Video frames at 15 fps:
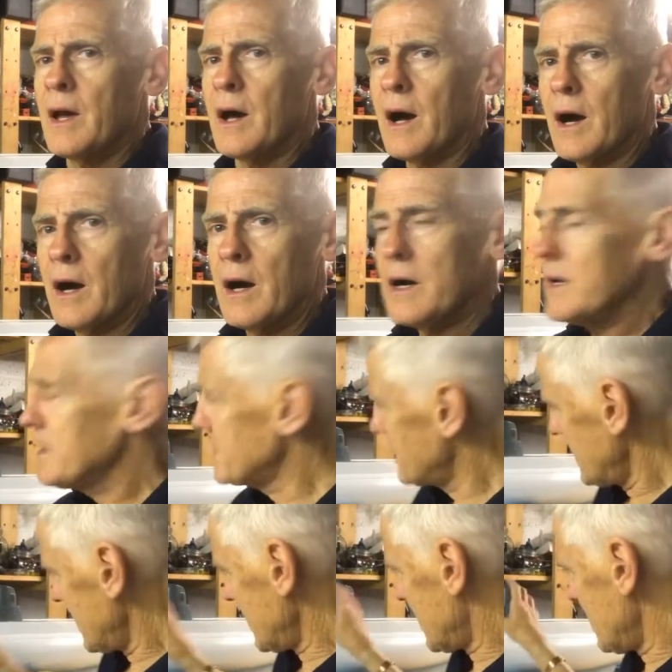
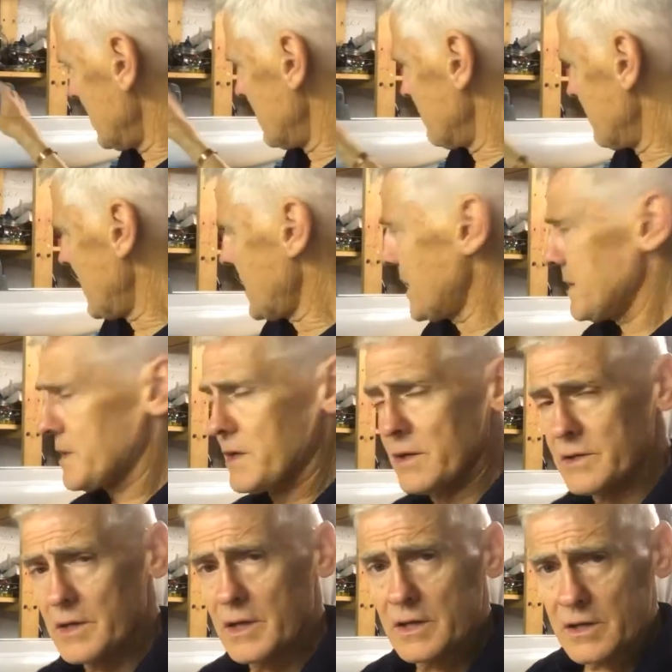and they kind of run out the
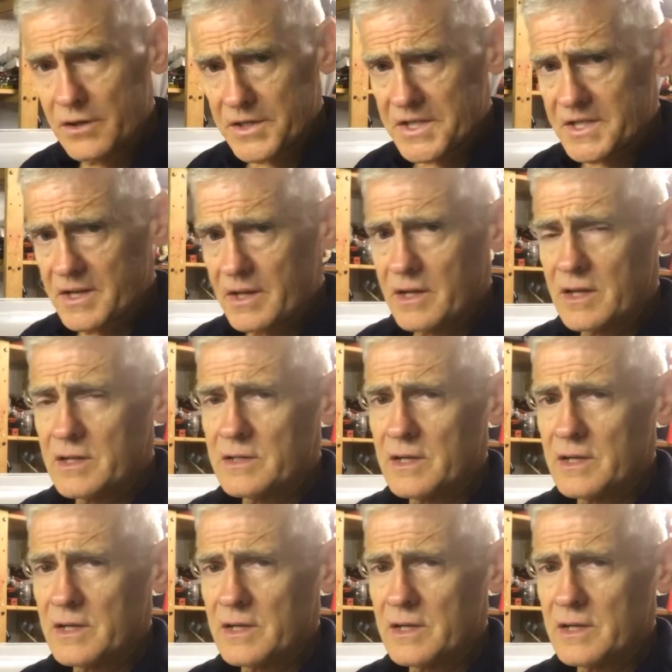conning tower